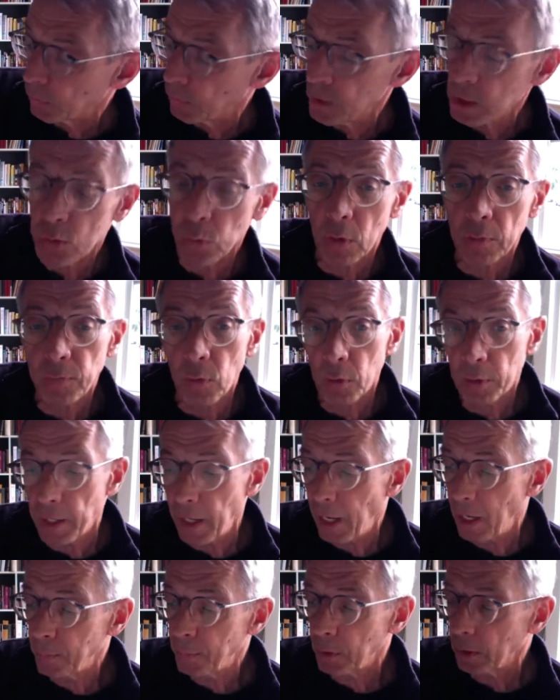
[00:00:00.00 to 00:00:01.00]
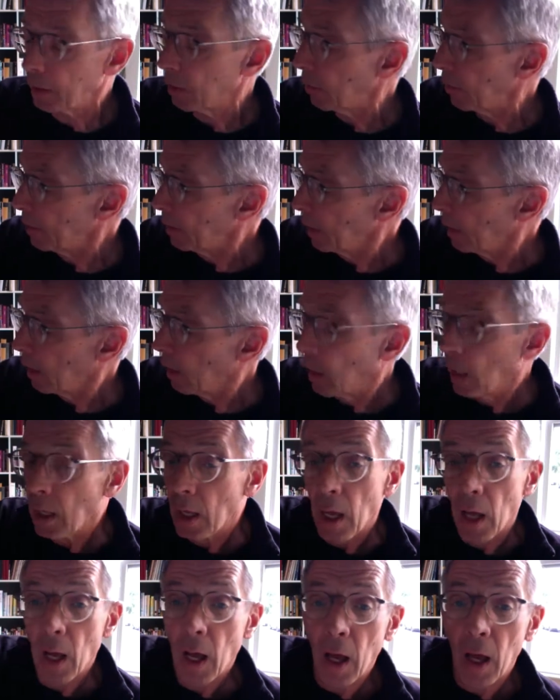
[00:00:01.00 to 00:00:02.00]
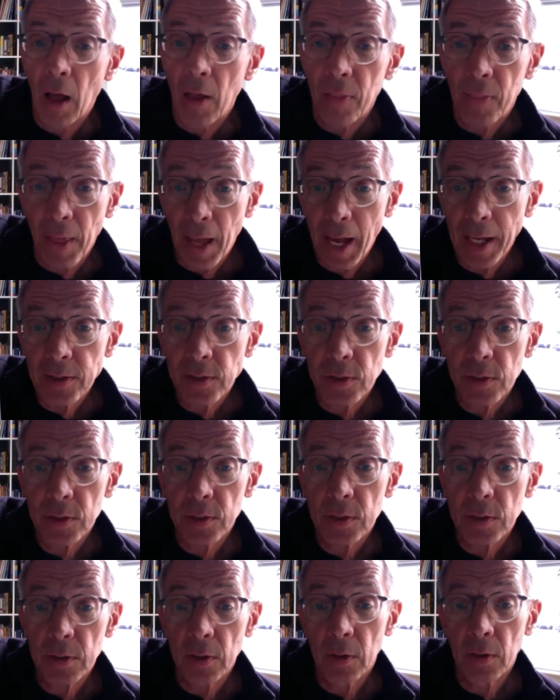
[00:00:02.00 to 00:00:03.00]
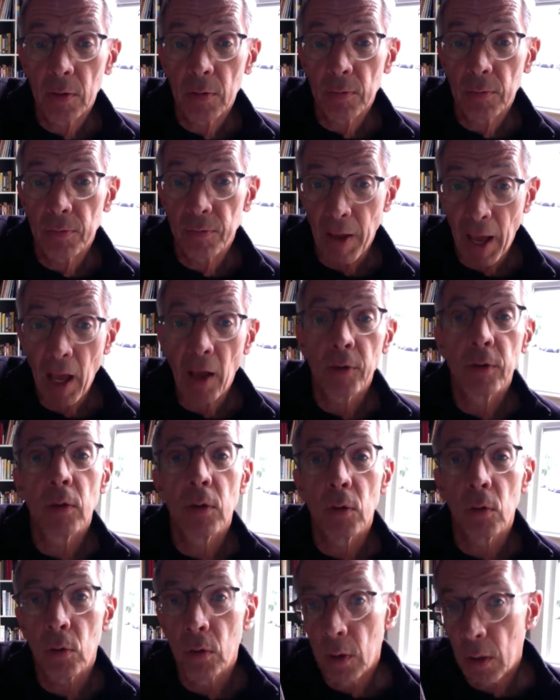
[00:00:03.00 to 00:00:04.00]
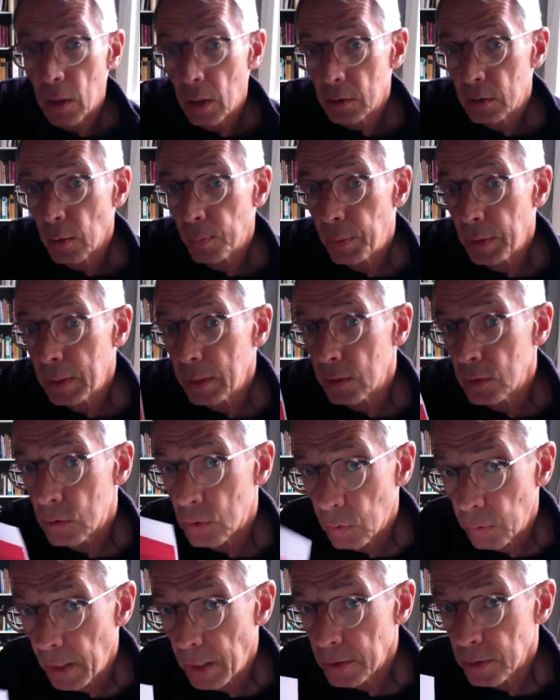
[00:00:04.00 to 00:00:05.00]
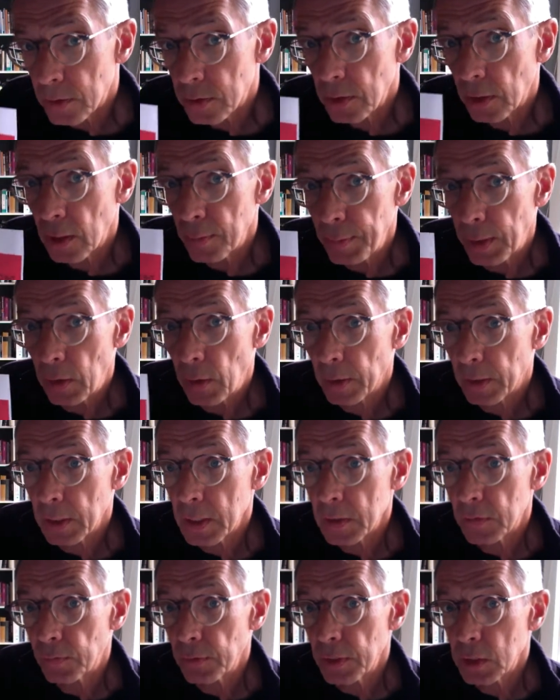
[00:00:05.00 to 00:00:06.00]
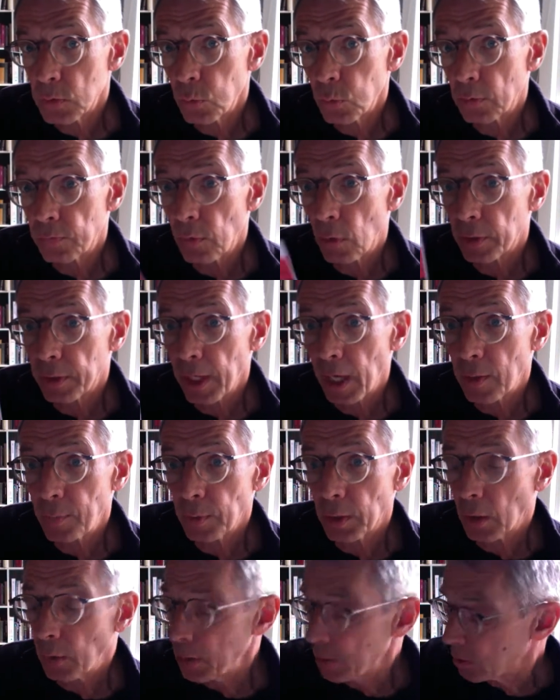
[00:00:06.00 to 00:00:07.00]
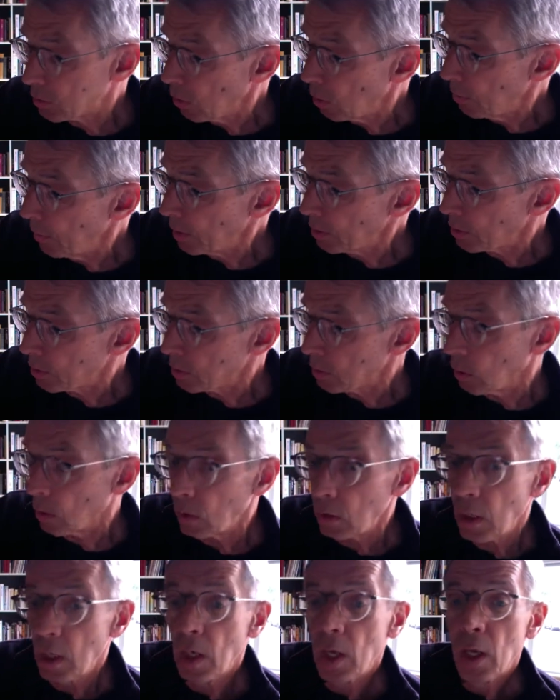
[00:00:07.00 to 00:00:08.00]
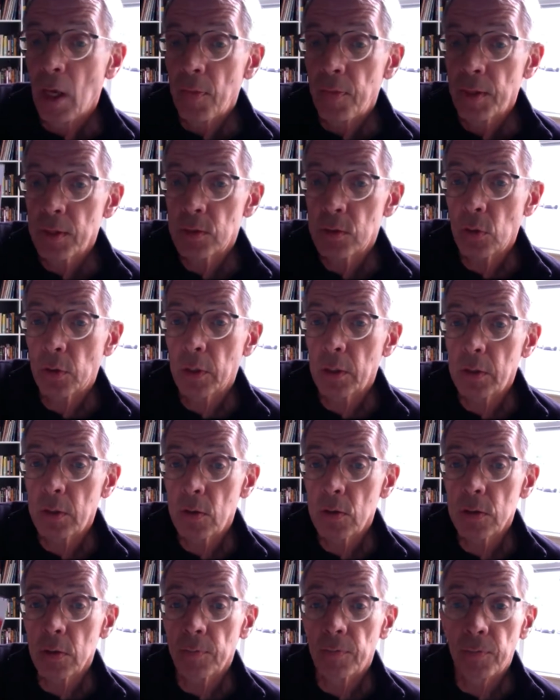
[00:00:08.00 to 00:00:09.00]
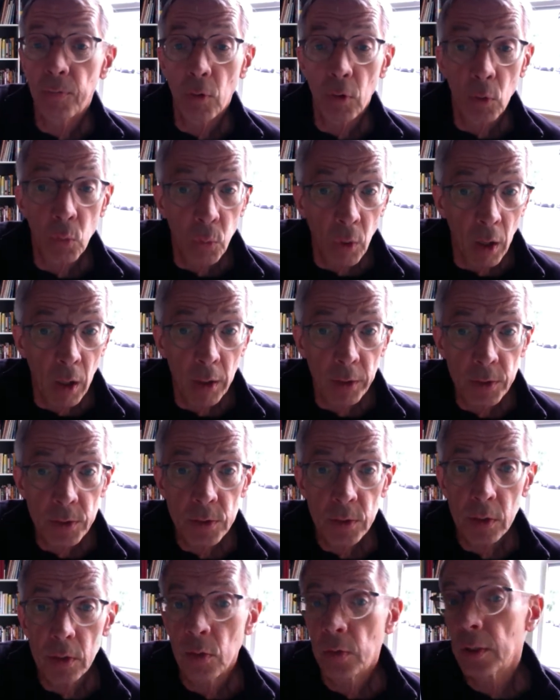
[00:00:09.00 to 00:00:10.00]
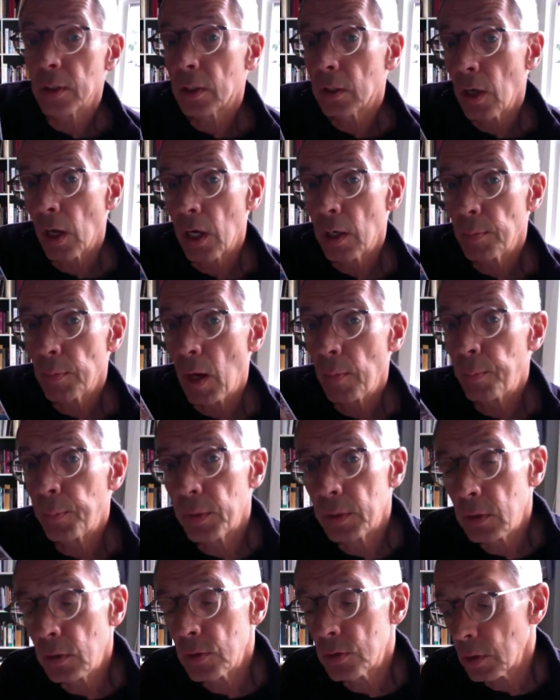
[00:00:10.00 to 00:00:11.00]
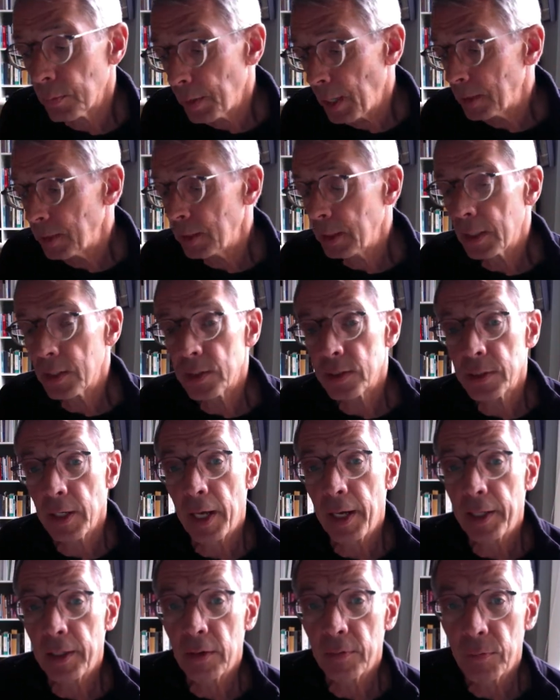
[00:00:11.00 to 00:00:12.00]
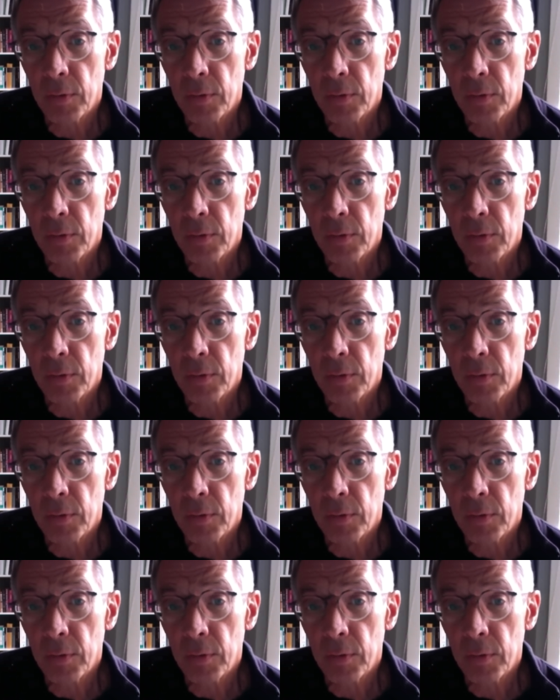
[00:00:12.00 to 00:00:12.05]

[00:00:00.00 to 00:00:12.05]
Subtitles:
visual vocabulary. That's value, to be entrenched in America's visual vocabulary, so much so that you can use them for rugs. You can cut them up and use them on the inside of